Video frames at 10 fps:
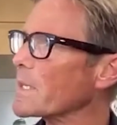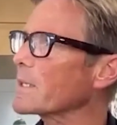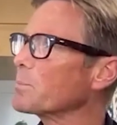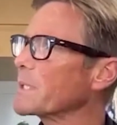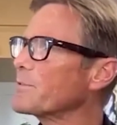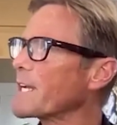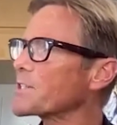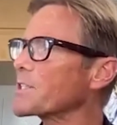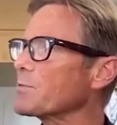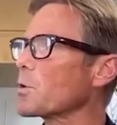But
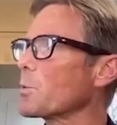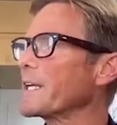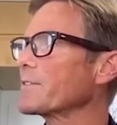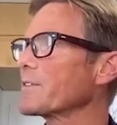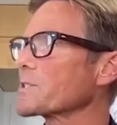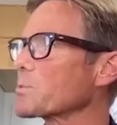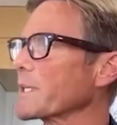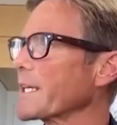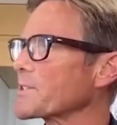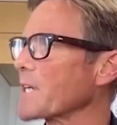eventually, for many of us,
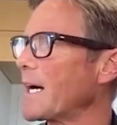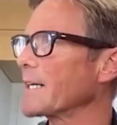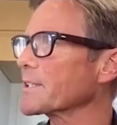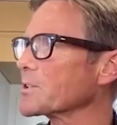we get tired,